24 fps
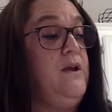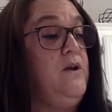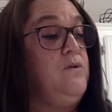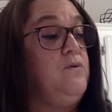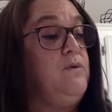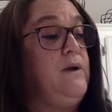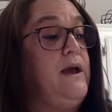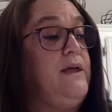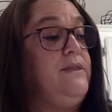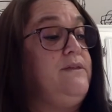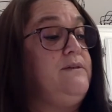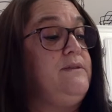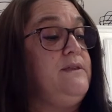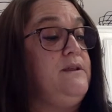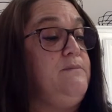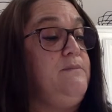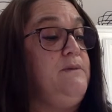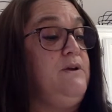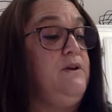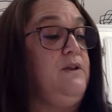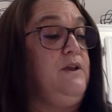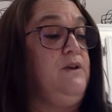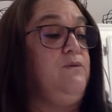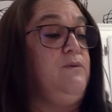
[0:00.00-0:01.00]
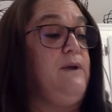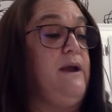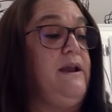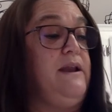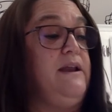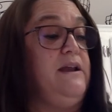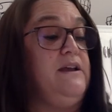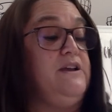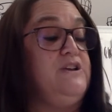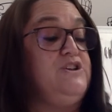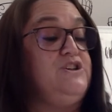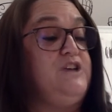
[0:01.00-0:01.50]
Rather than merely
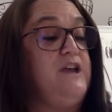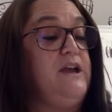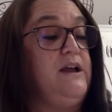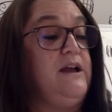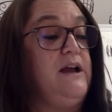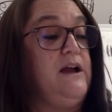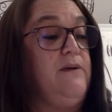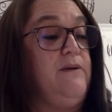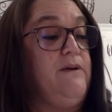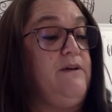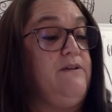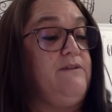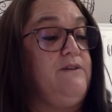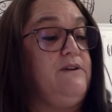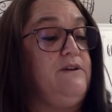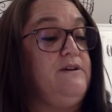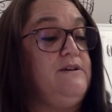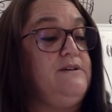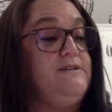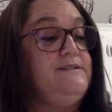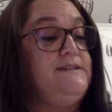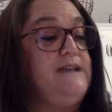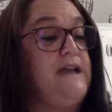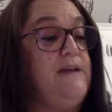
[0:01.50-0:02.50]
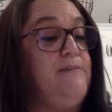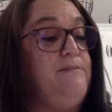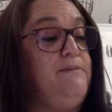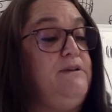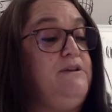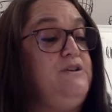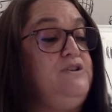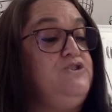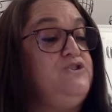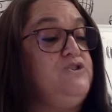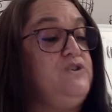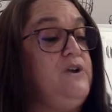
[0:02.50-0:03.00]
writing a check, however, Simon
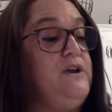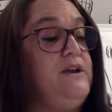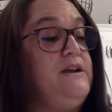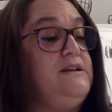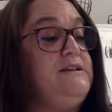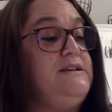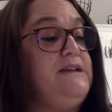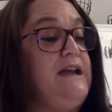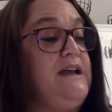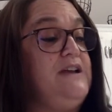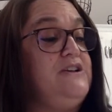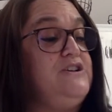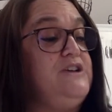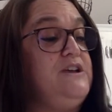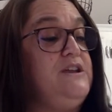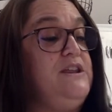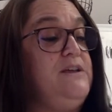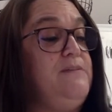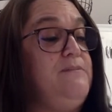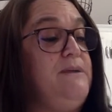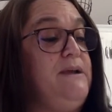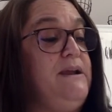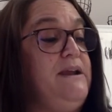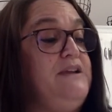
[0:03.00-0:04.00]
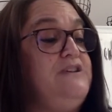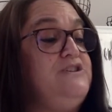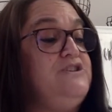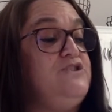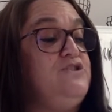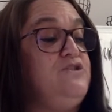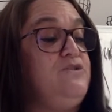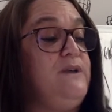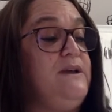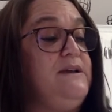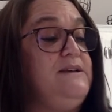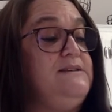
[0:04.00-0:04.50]
enjoyed attaching the money to
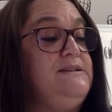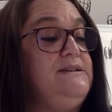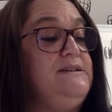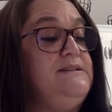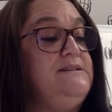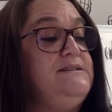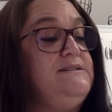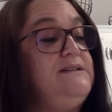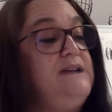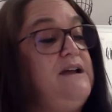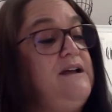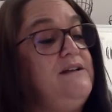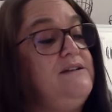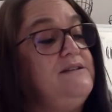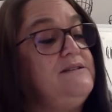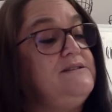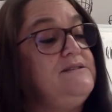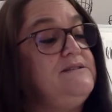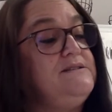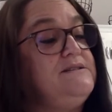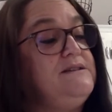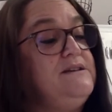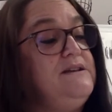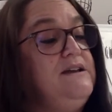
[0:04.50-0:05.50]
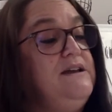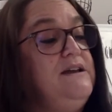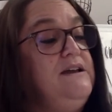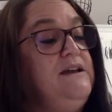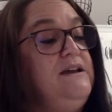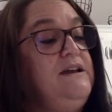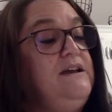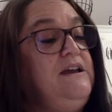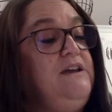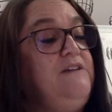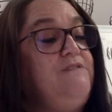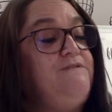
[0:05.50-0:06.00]
crazy stunts.
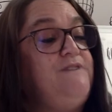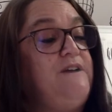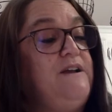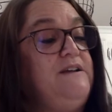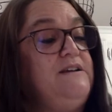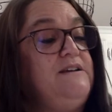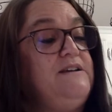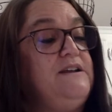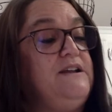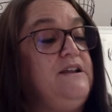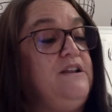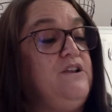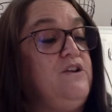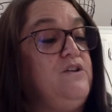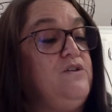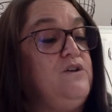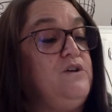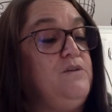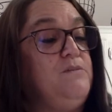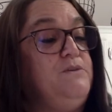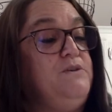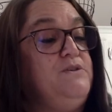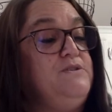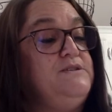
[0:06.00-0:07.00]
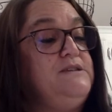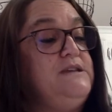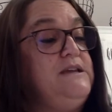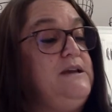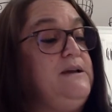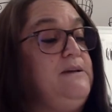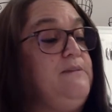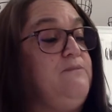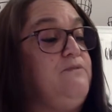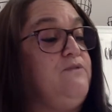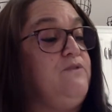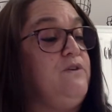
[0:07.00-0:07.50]
He funded a local
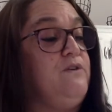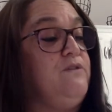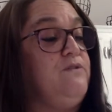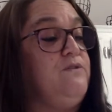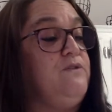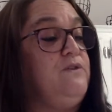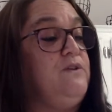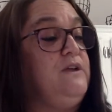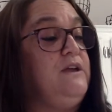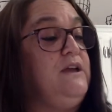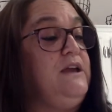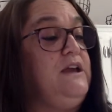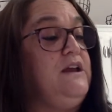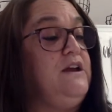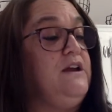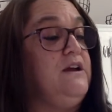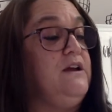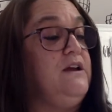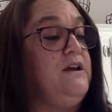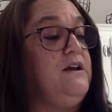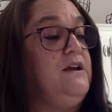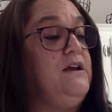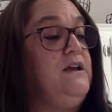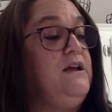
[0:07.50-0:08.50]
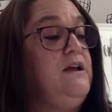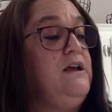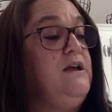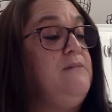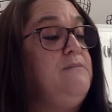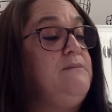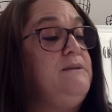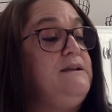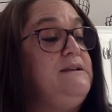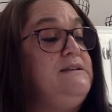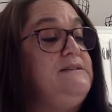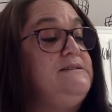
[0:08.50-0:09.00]
museum for a full year,
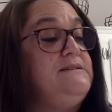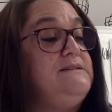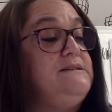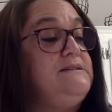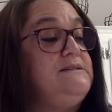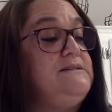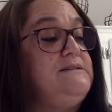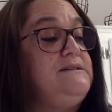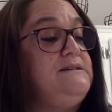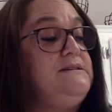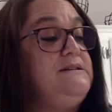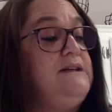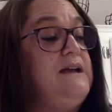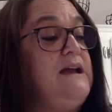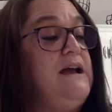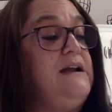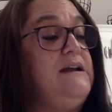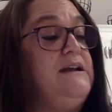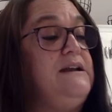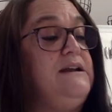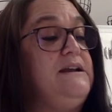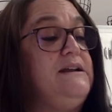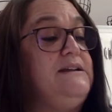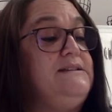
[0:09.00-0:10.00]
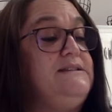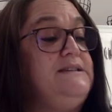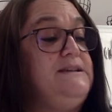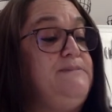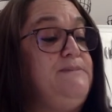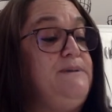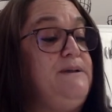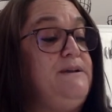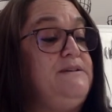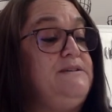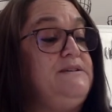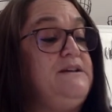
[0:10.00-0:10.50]
but insisted on an
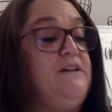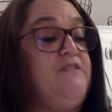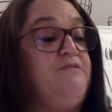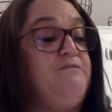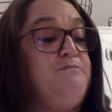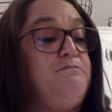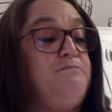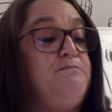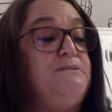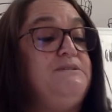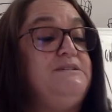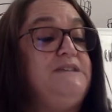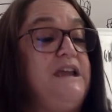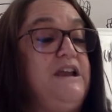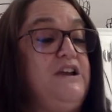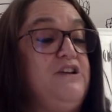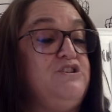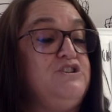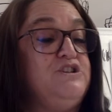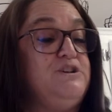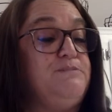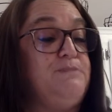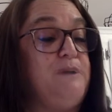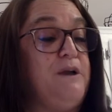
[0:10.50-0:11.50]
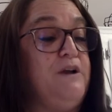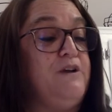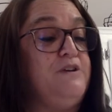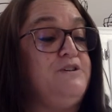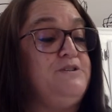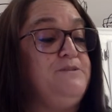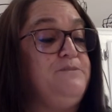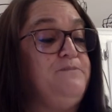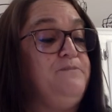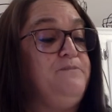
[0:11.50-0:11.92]
exhibit of potato chip art,